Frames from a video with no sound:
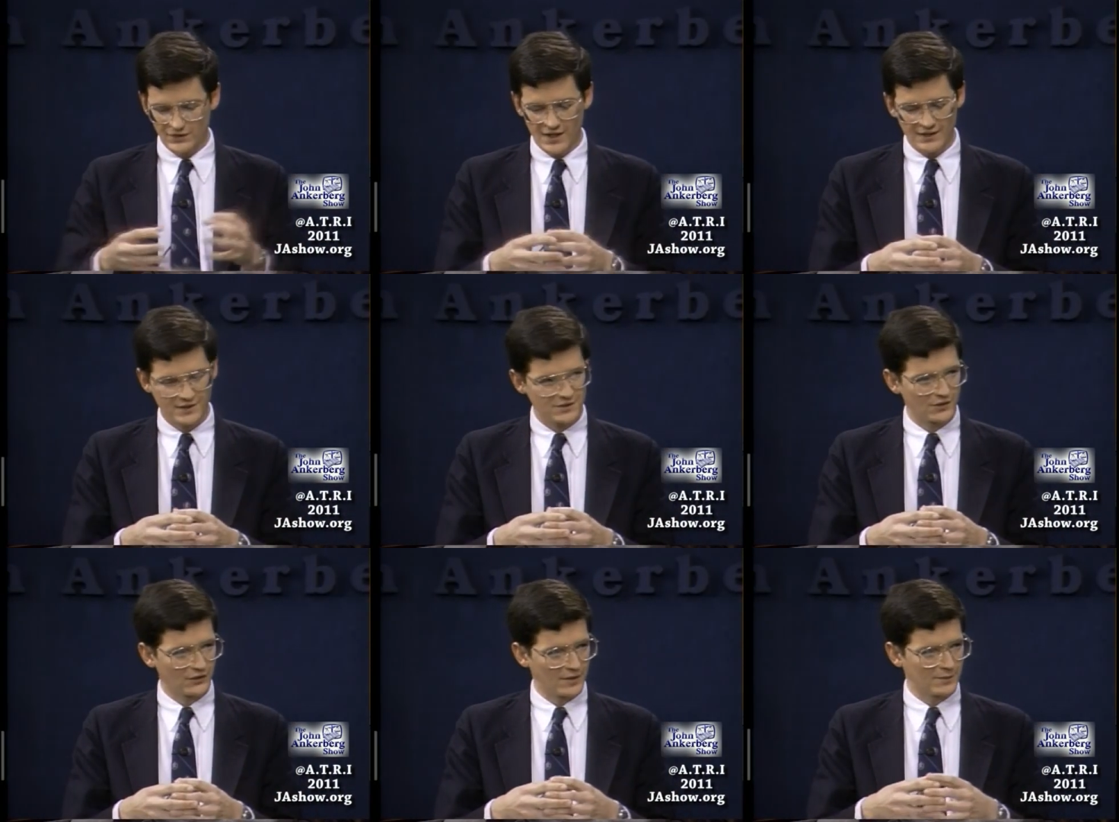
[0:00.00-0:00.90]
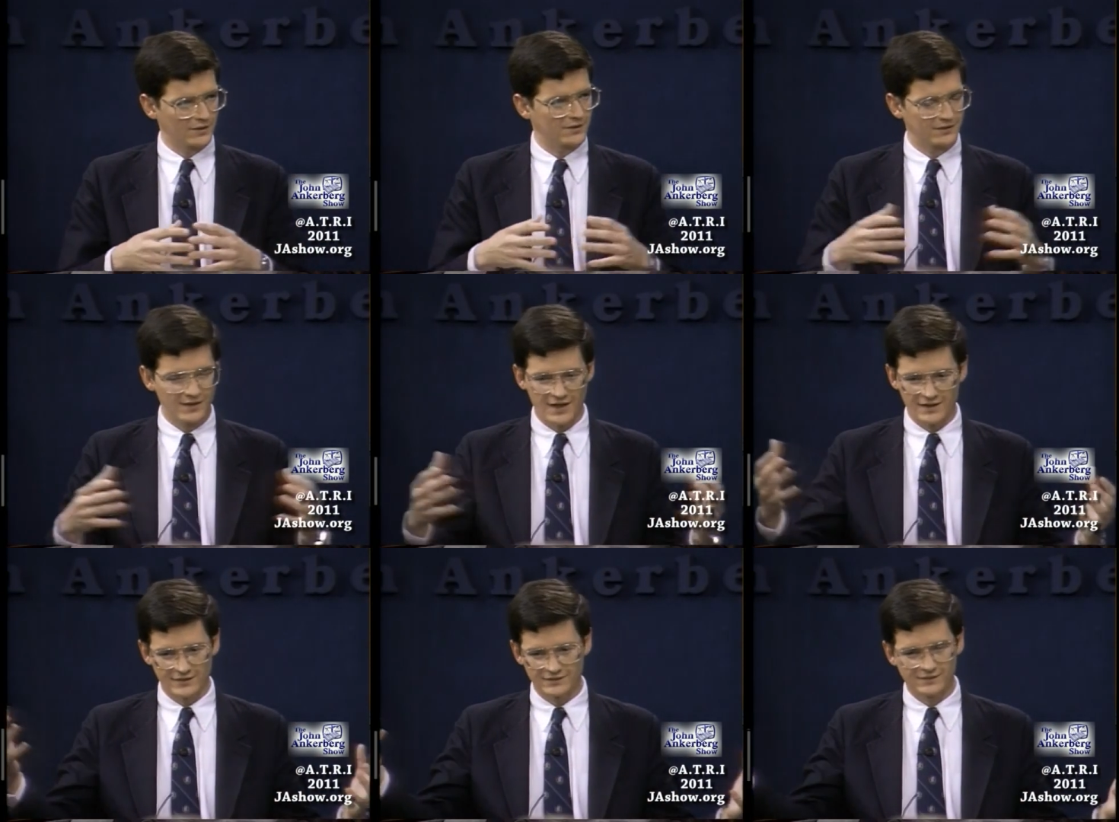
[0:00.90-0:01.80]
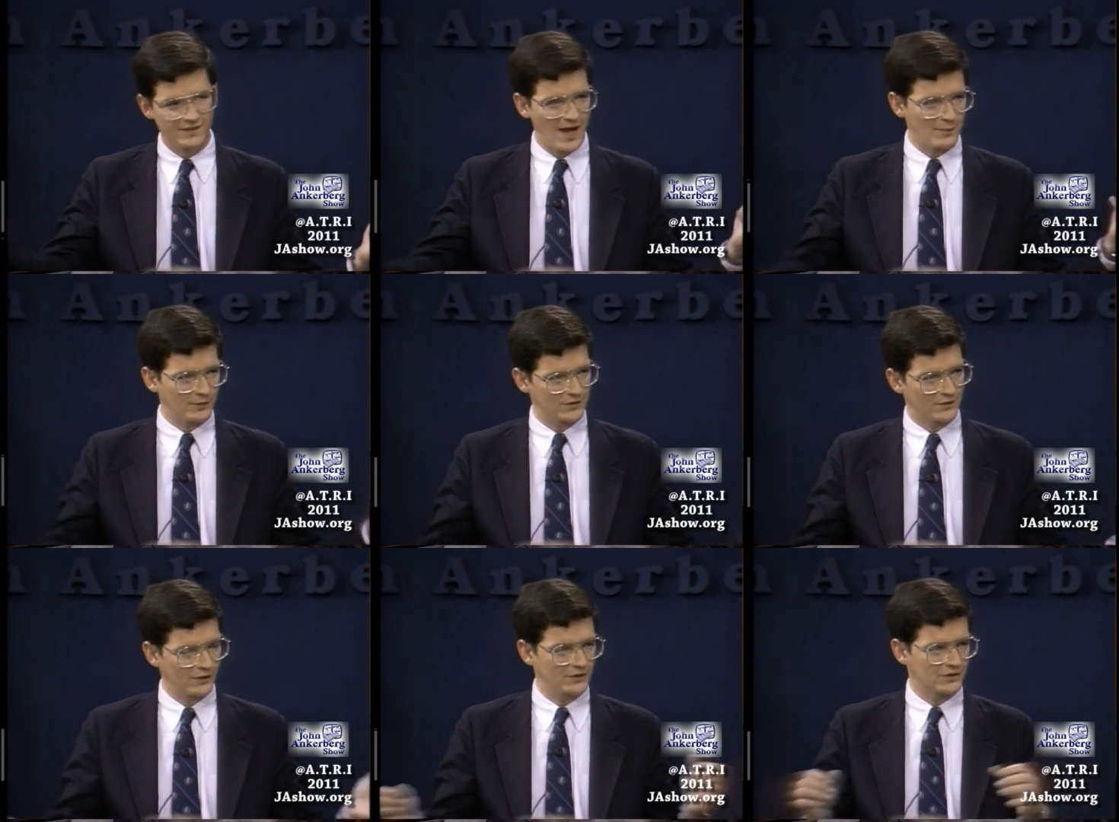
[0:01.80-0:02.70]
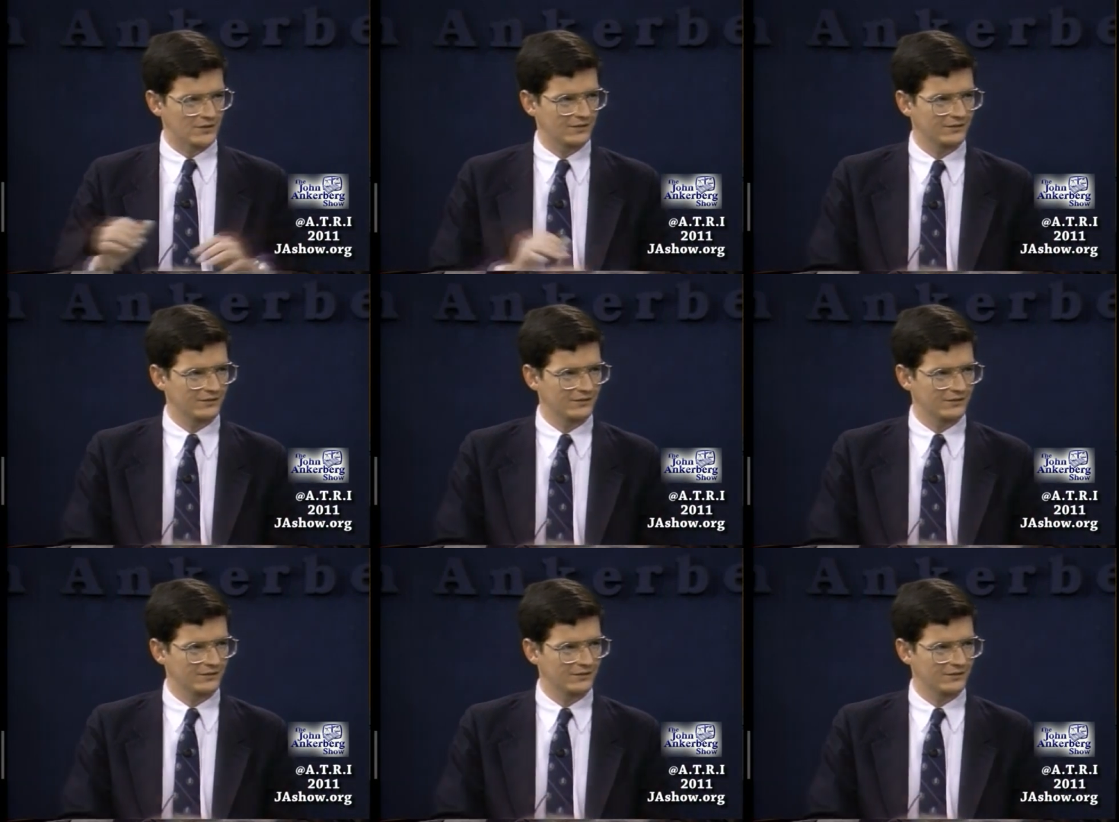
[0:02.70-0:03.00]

slight disagreement and apples and oranges.